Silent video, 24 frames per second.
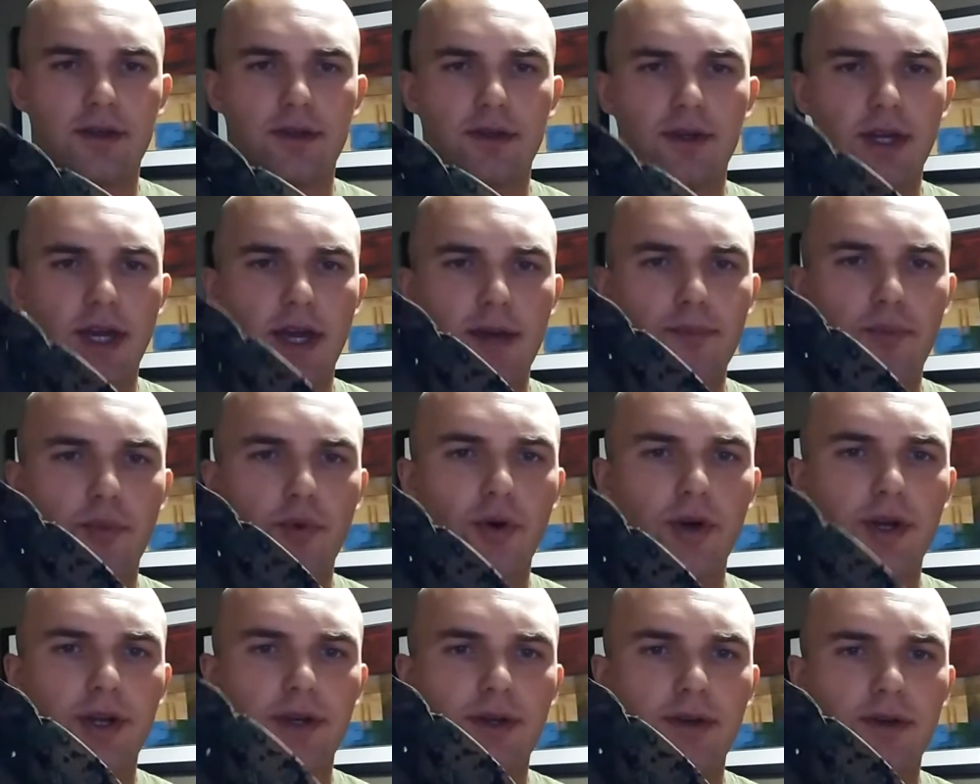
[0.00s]
8
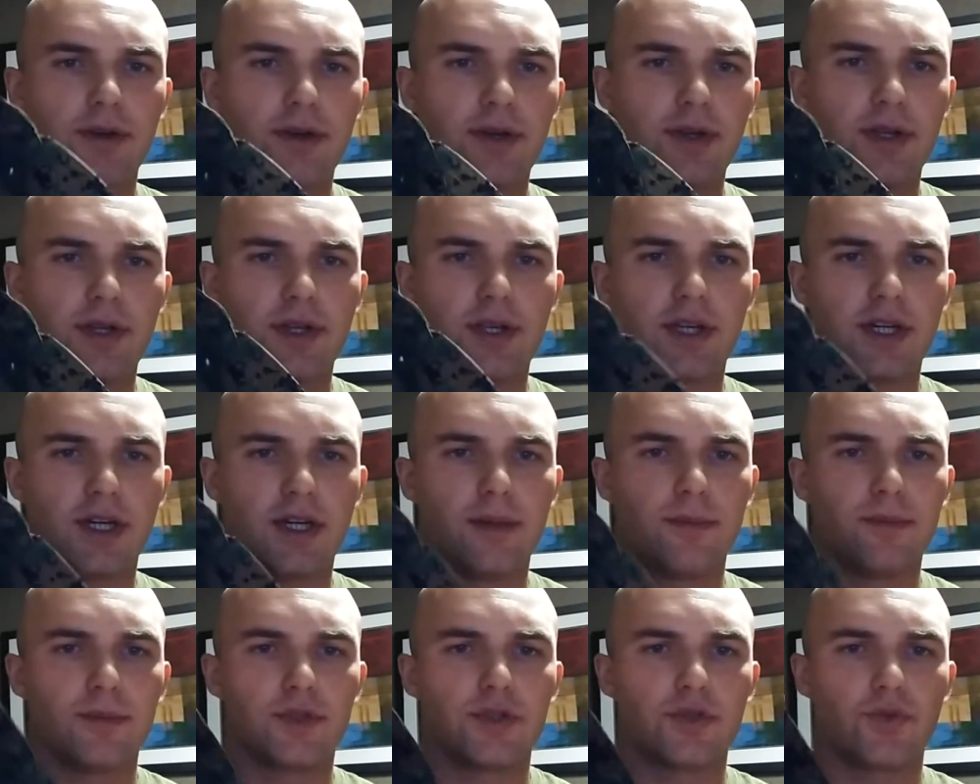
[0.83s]
point
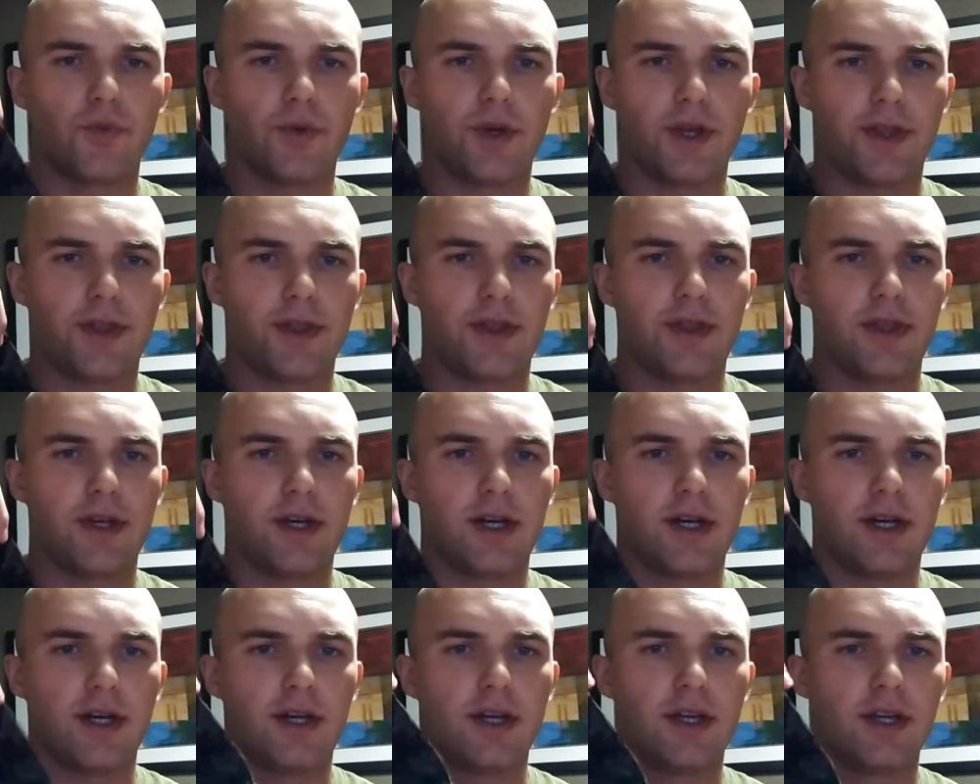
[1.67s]
comes with
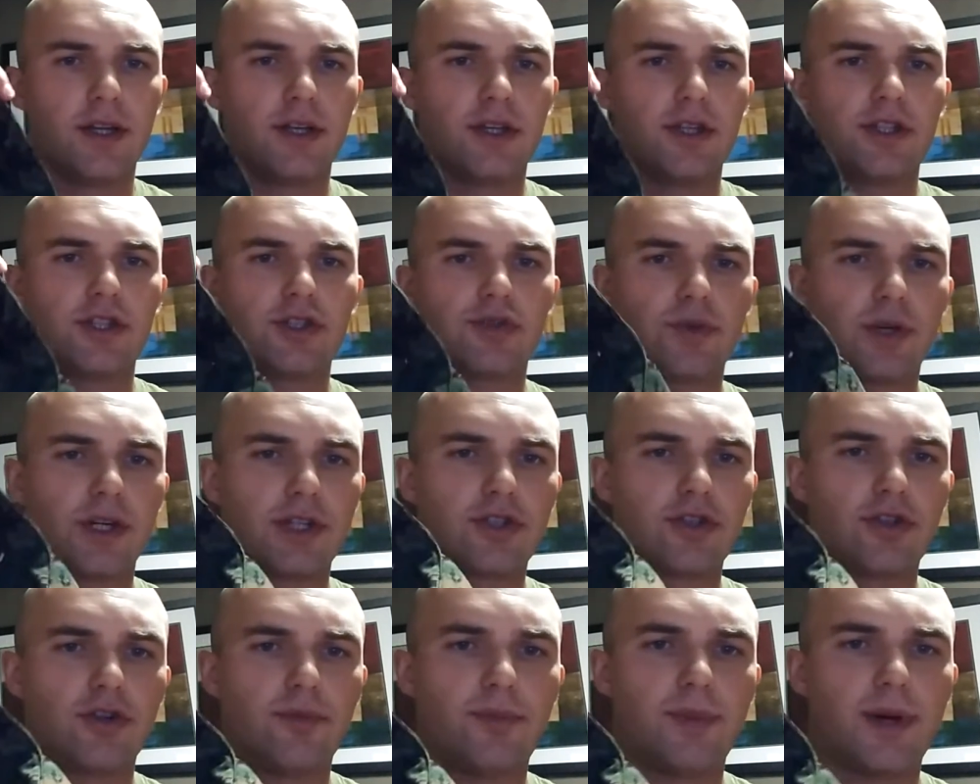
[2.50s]
uh,
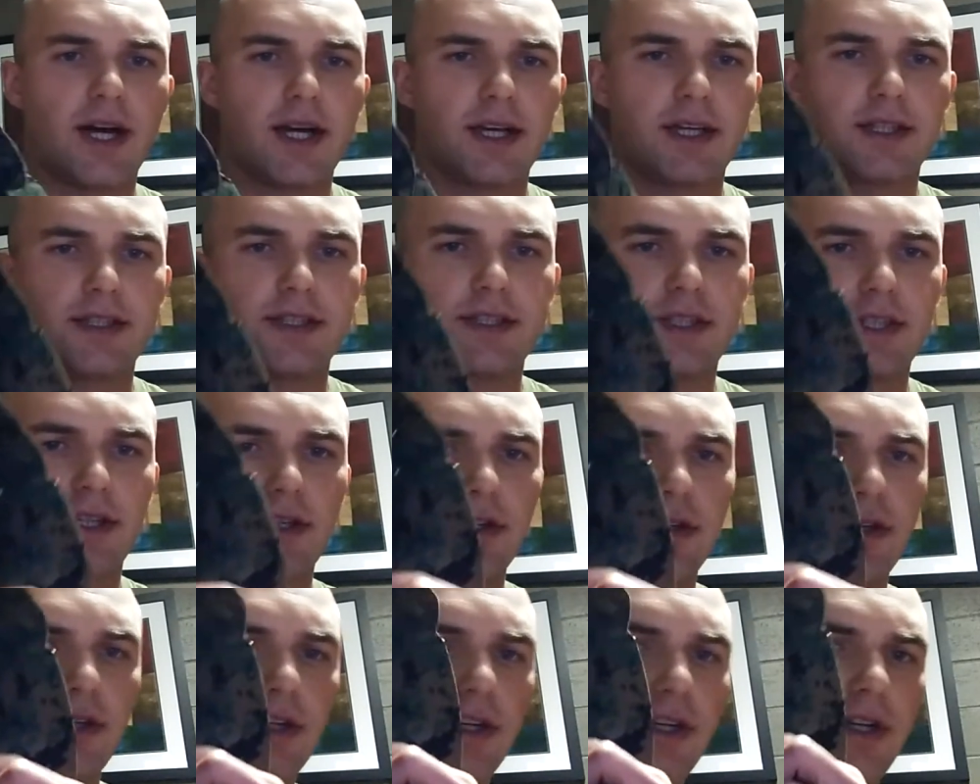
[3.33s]
structural pockets
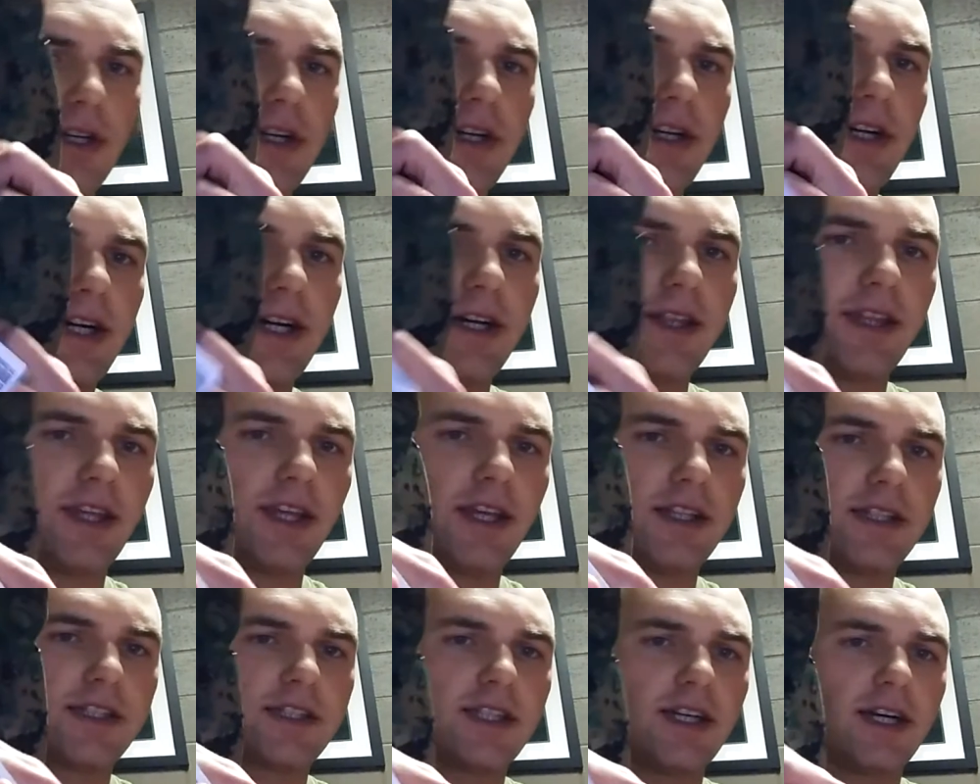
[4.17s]
here on the
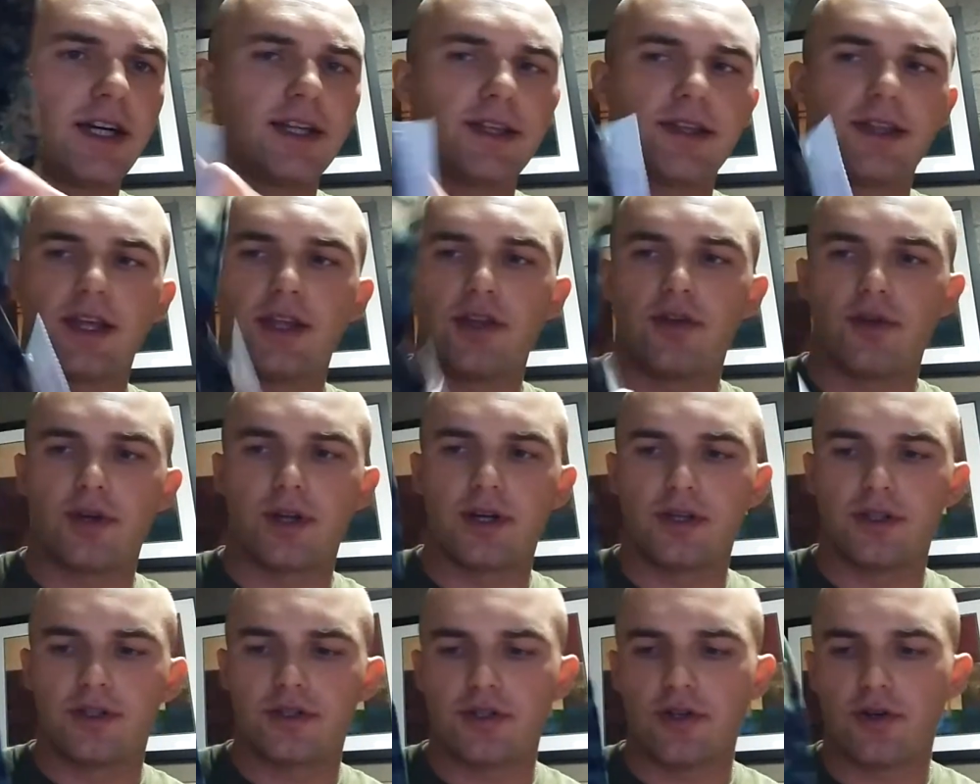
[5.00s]
inside that you
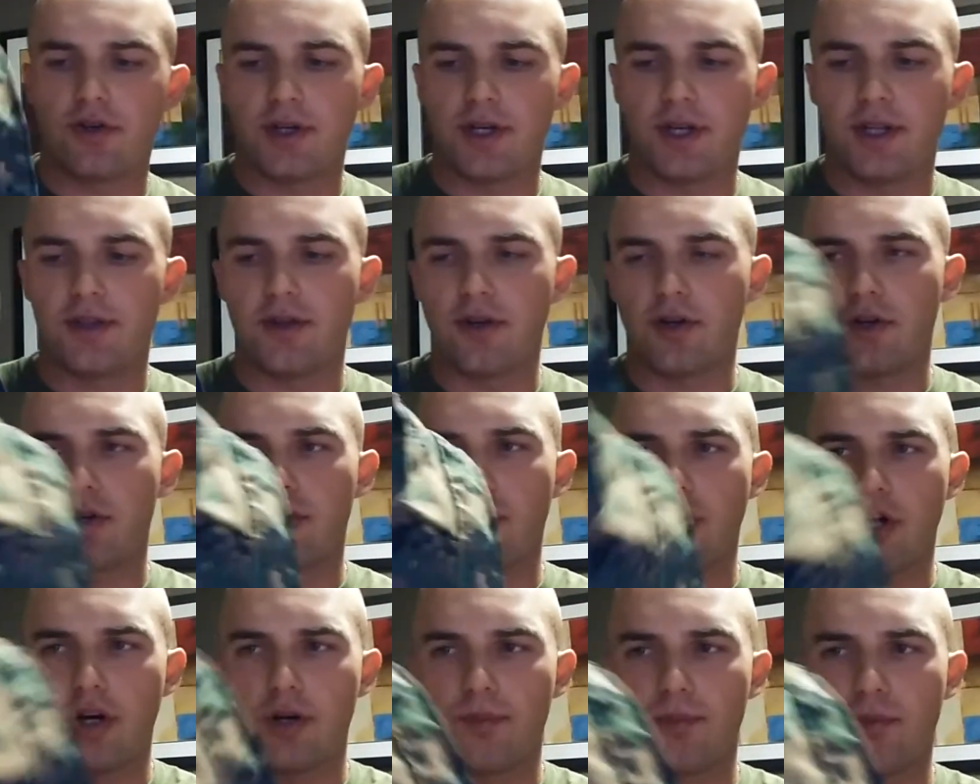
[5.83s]
can insert either
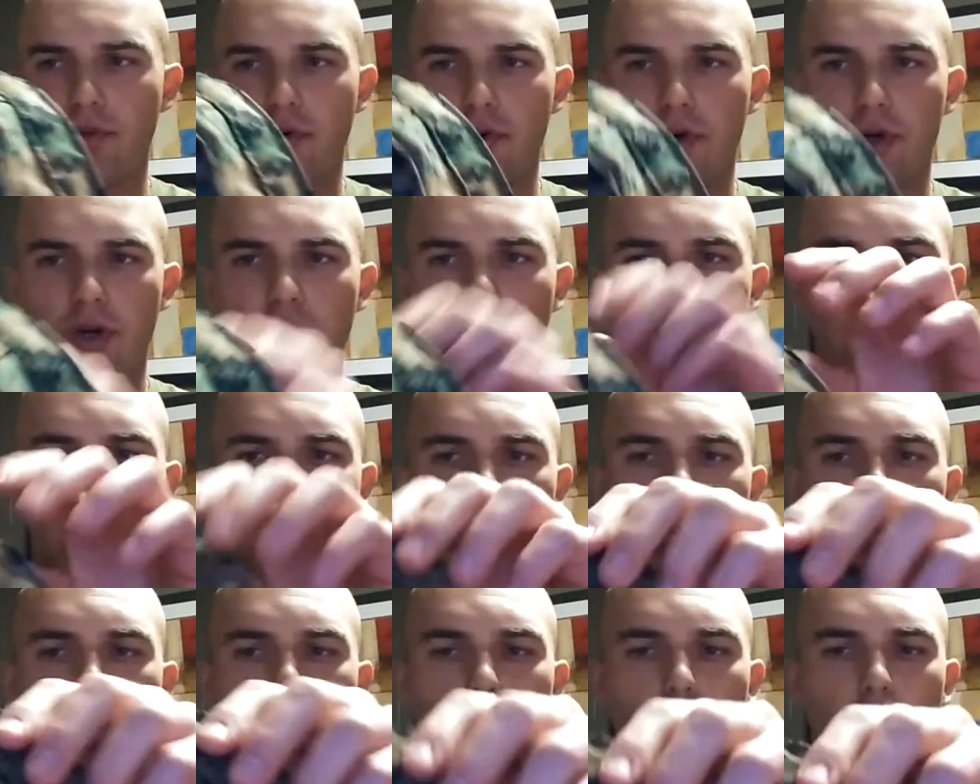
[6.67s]
cardboard
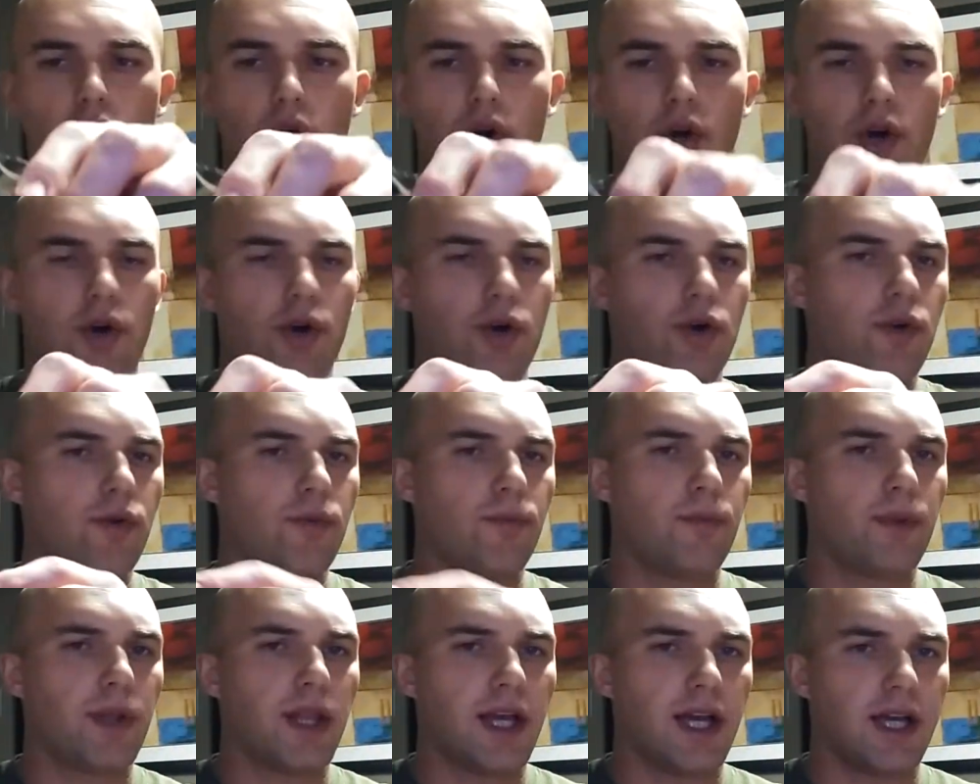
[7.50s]
or
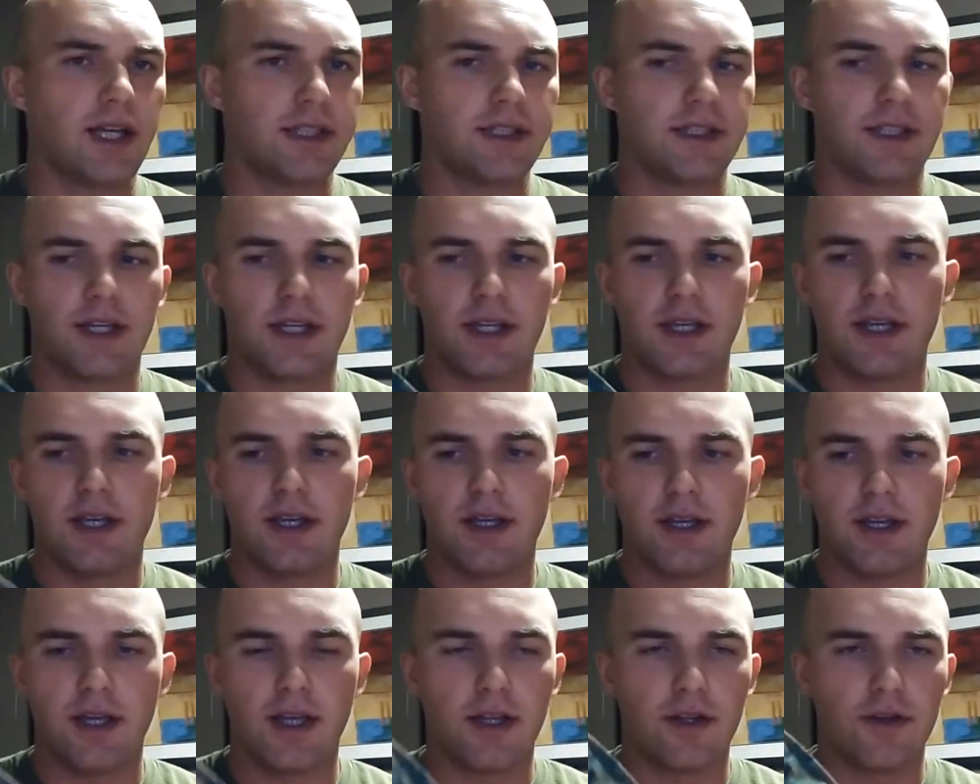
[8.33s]

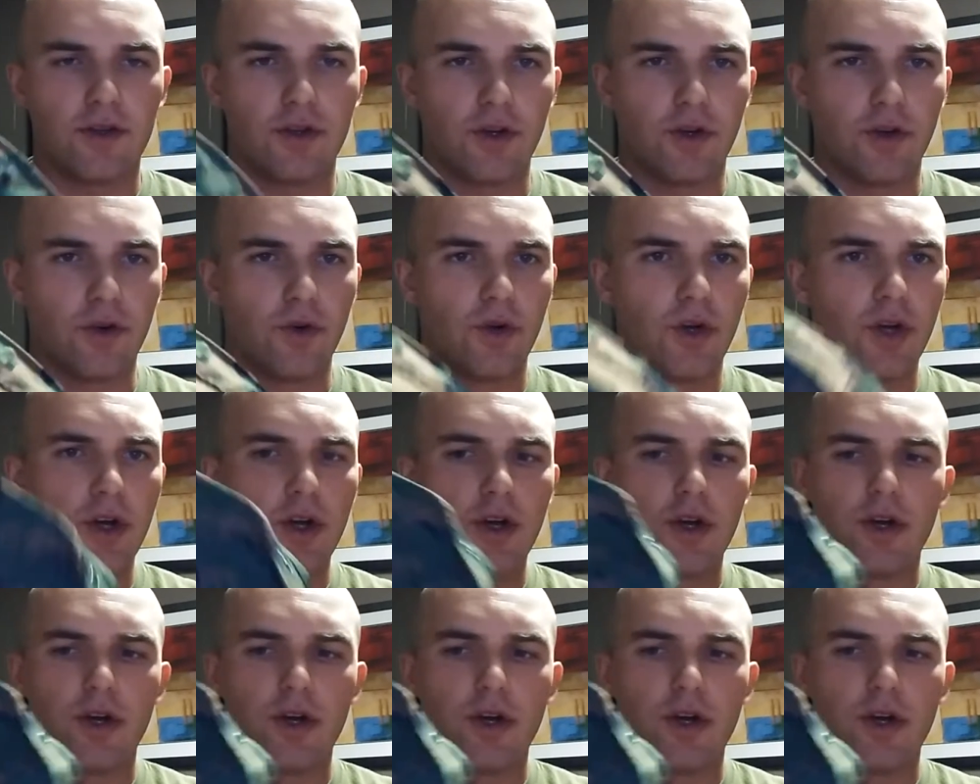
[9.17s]
plastic into.